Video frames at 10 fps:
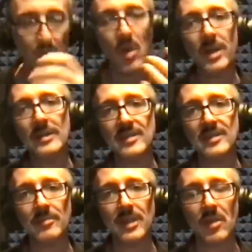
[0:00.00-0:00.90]
I wanted
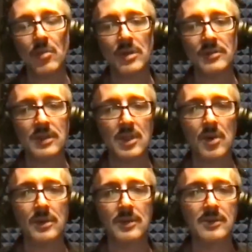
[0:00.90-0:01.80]
something that wasn't
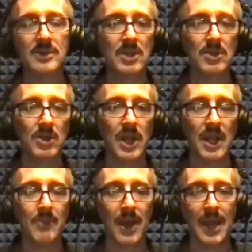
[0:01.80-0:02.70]
going to deteriorate
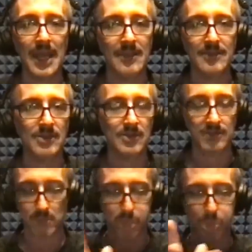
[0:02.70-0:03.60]
in my hands and
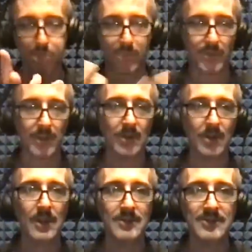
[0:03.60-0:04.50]
just
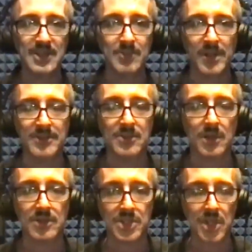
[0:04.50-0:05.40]
in 6 months
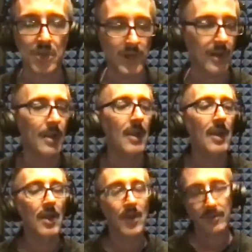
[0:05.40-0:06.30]
start to show wear.
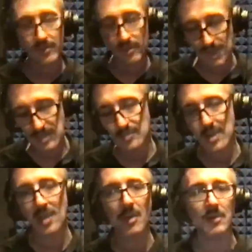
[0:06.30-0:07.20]
So that's
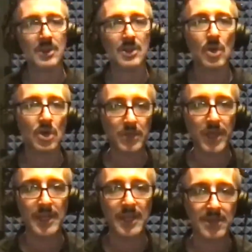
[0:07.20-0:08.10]
why I went with the gold
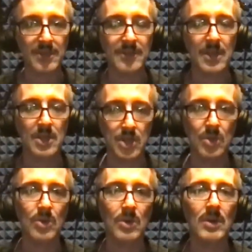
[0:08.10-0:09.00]
plating, because I
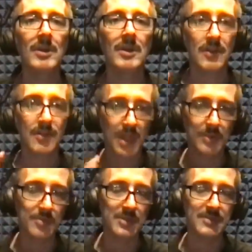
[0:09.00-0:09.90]
knew that
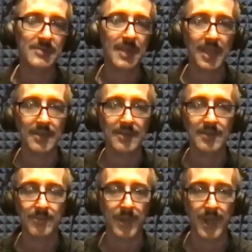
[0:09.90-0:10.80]
it would withstand
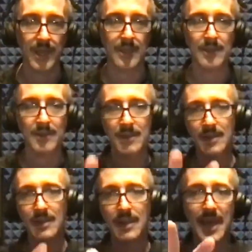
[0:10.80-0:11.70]
my
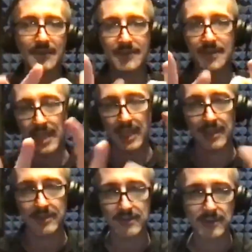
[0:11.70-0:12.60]
acid
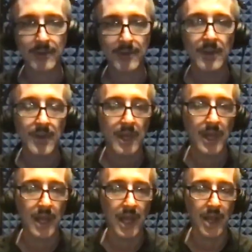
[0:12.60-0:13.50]
hands.
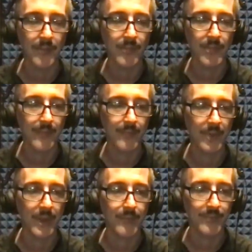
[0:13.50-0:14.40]
But